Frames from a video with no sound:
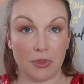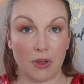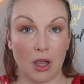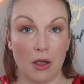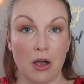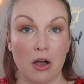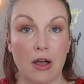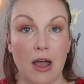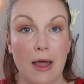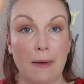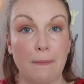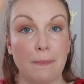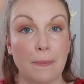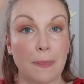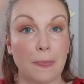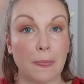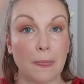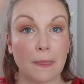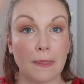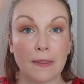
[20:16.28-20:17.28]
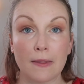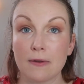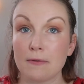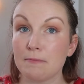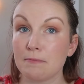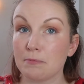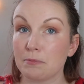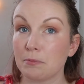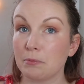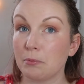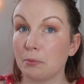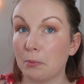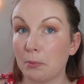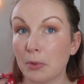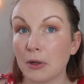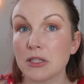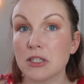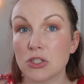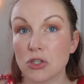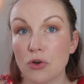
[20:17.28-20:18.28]
Okay,
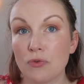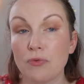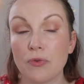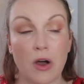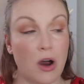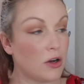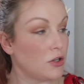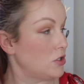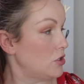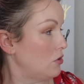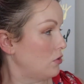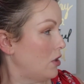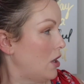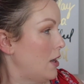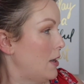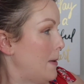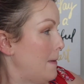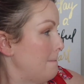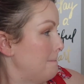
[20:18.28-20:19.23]
but so far so good.